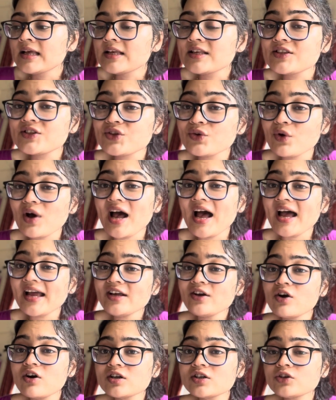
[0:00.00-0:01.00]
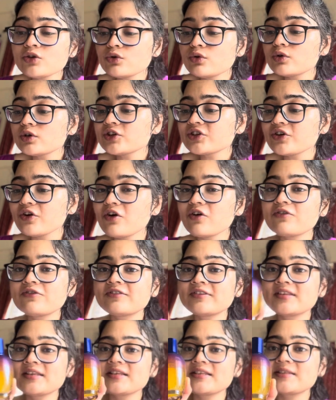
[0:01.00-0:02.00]
So I got hold of
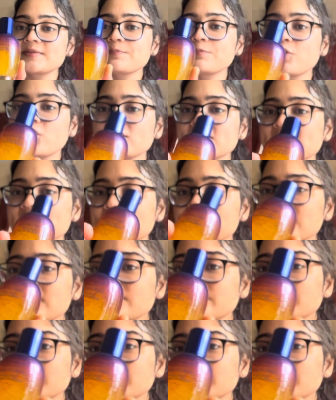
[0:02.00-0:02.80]
this bottle.